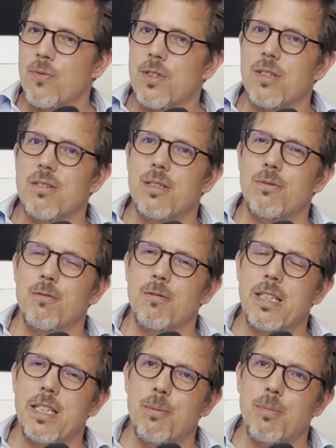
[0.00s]
So if
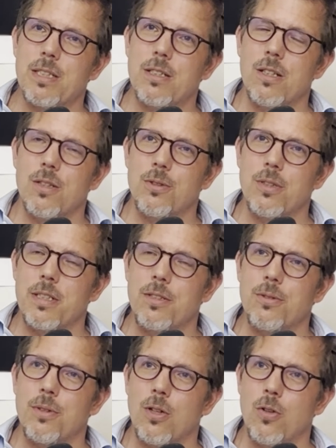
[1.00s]
we keep this closely
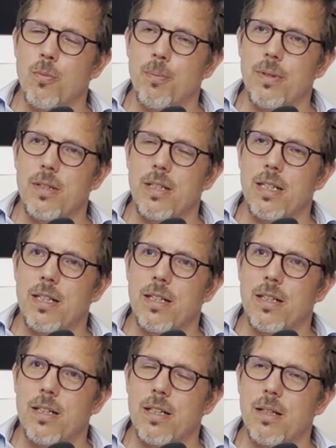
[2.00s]
to home,
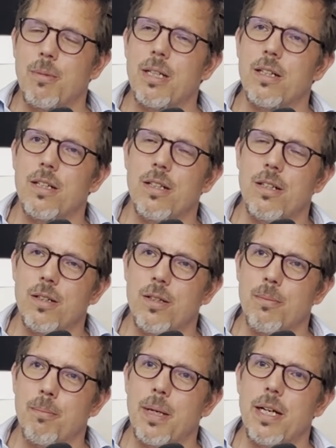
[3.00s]
then, I mean,
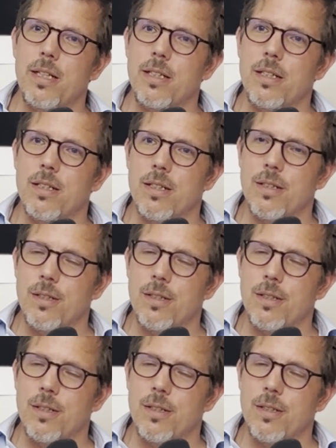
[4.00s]
the main,